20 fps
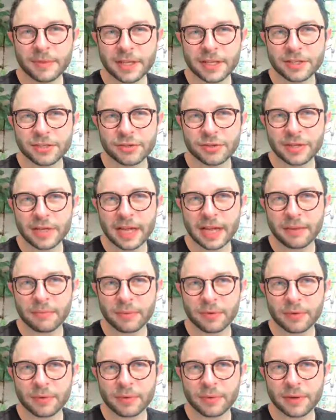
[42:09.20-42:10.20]
Let me get your
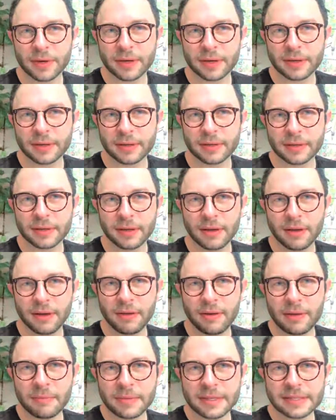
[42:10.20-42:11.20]
name real quick.
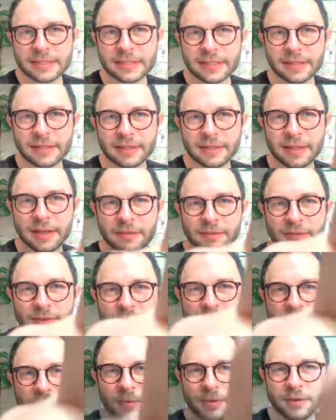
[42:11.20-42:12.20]
Oh, I missed it. I
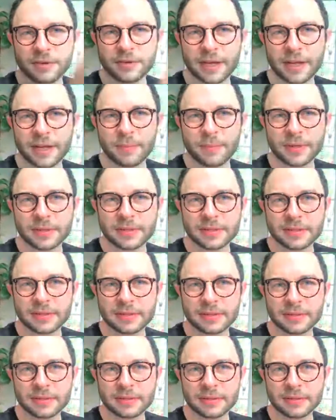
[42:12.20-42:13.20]
forgot what your name was.
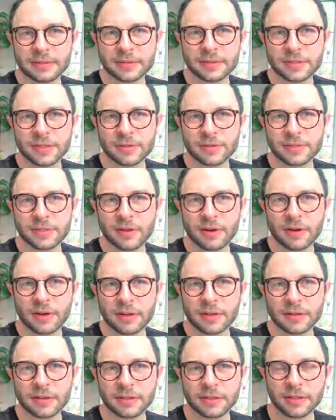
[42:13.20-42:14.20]
So
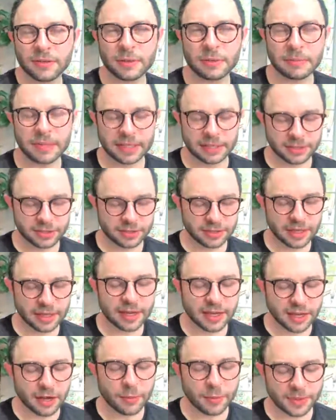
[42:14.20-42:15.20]
sorry. You and Mitch.
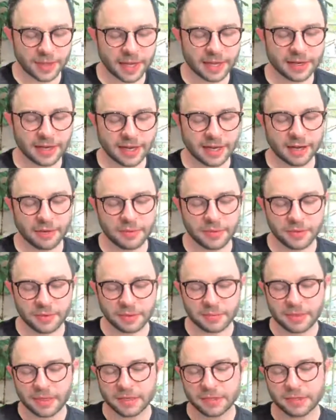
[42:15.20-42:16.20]
I can go with that. I can go with
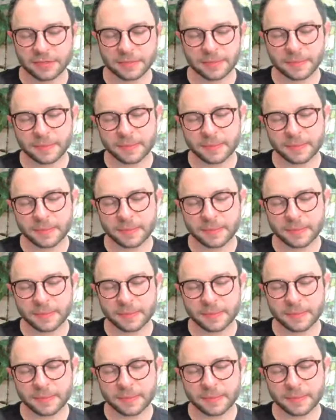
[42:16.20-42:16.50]
you and Mitch.